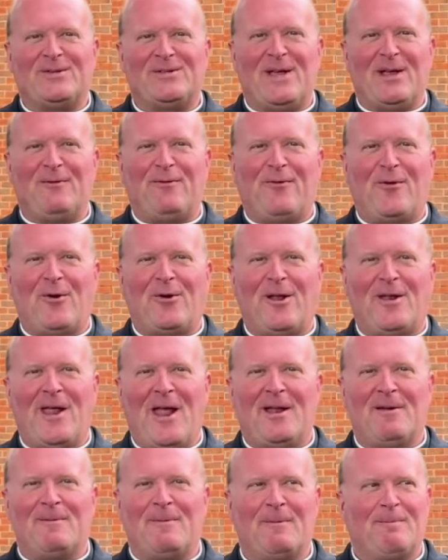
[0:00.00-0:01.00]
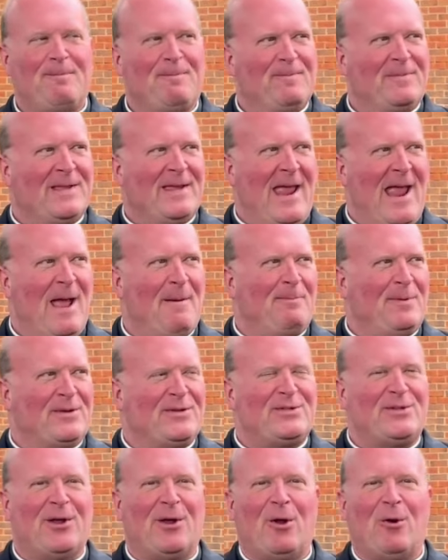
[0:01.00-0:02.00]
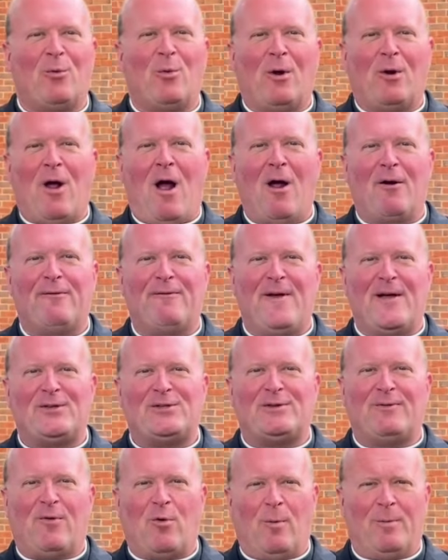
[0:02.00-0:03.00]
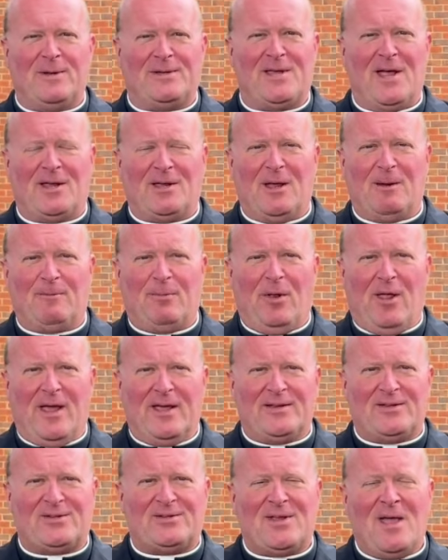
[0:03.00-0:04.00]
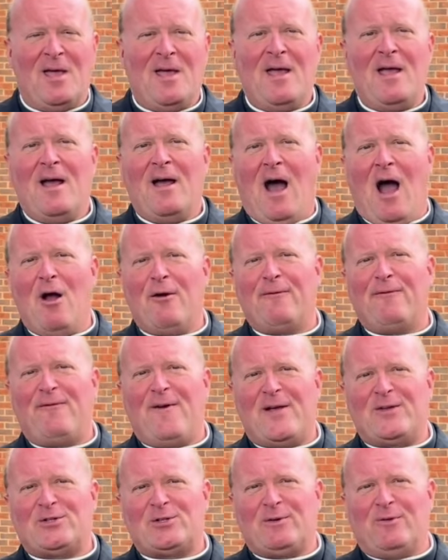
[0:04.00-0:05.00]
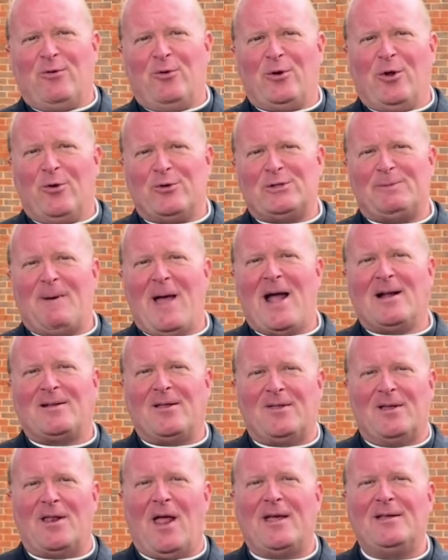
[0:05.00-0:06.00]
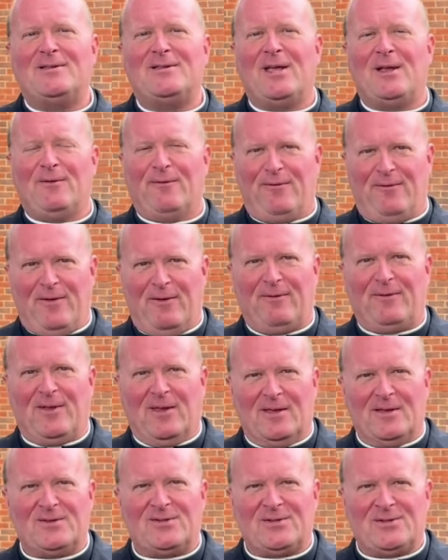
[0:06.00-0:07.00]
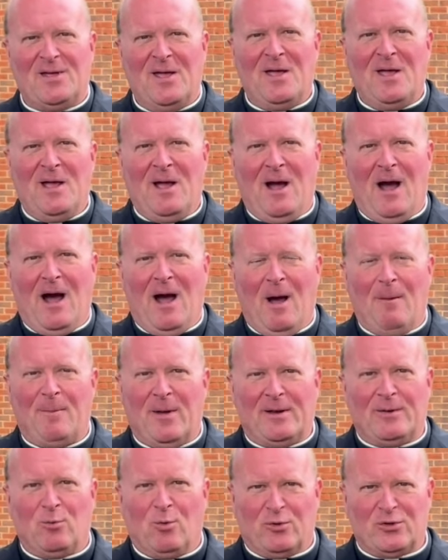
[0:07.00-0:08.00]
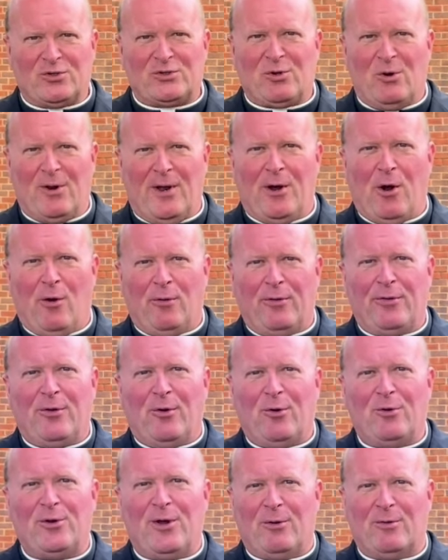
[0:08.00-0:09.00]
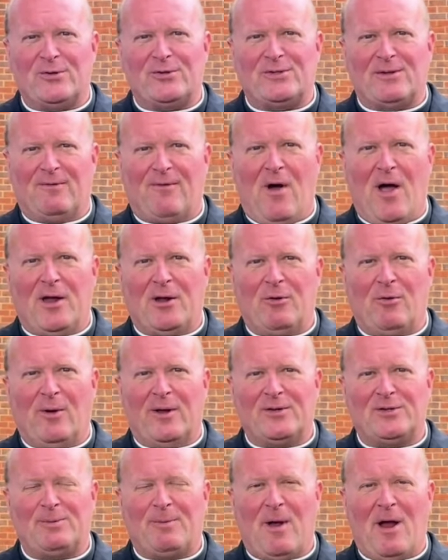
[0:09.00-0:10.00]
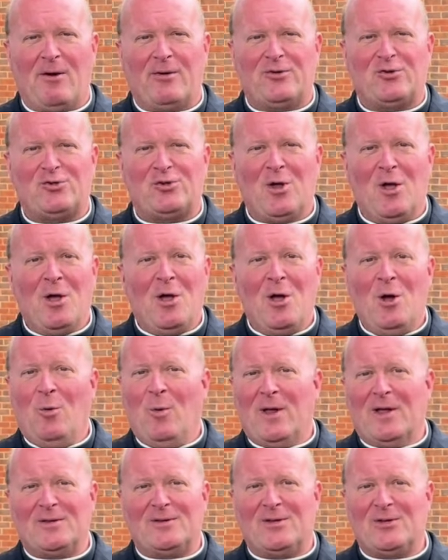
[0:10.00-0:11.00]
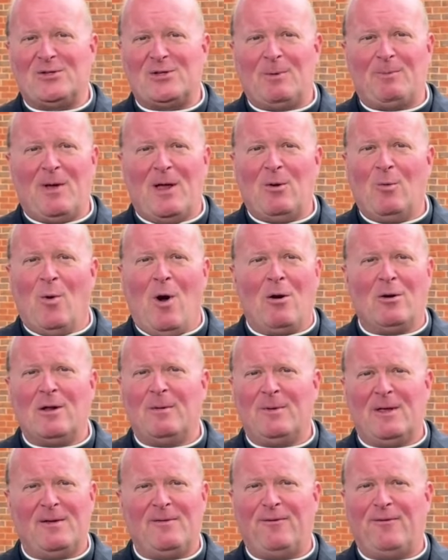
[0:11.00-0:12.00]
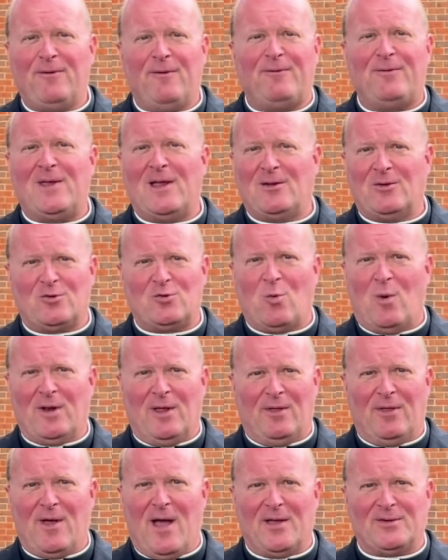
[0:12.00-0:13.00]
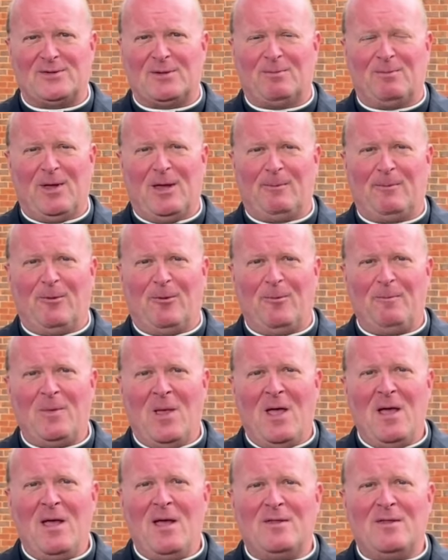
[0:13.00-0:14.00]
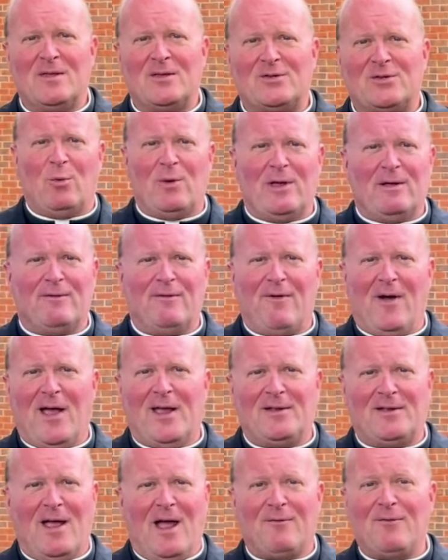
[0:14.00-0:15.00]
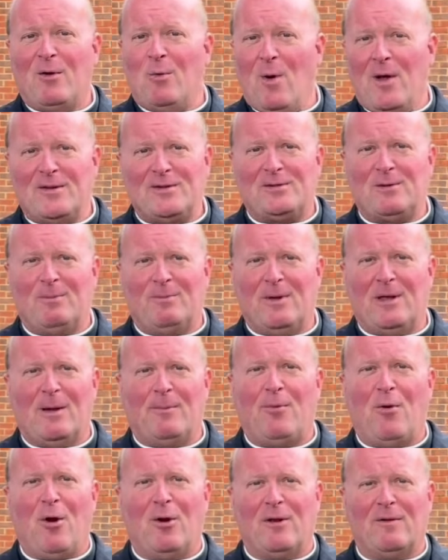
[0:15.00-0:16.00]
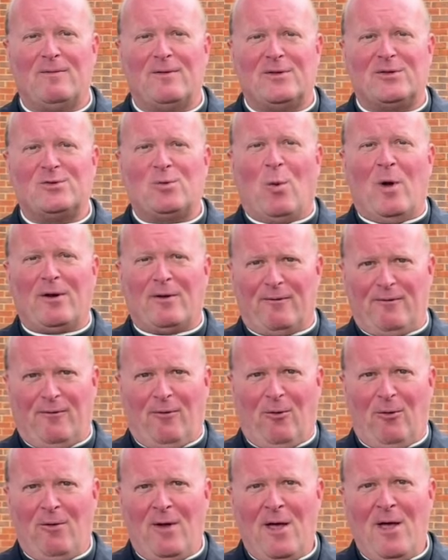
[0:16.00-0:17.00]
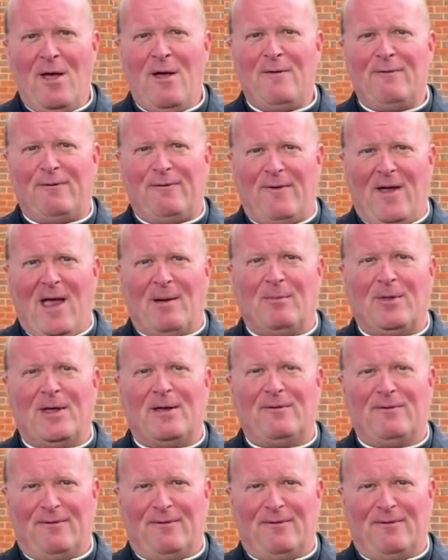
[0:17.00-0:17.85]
to St. Ferdinand campus here where our festival will be taking place. Our festival goes back to the 1950s, but we're starting our third year as Divine Grace Parish. We anticipate welcoming 15 to 20,000 people. So we invite everyone to be a part of this wonderful family